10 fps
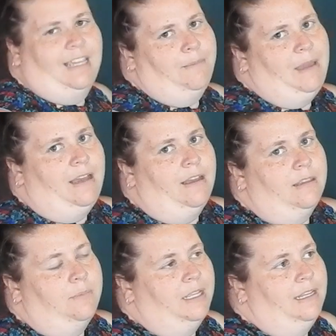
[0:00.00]
came out
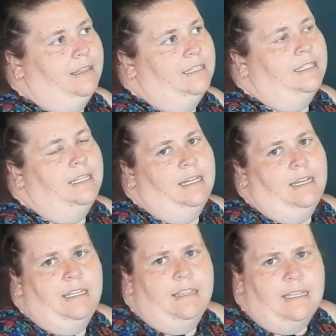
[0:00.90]
the beginning of this
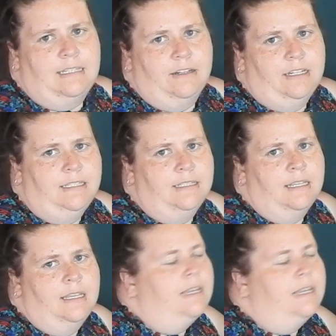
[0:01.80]
year in that series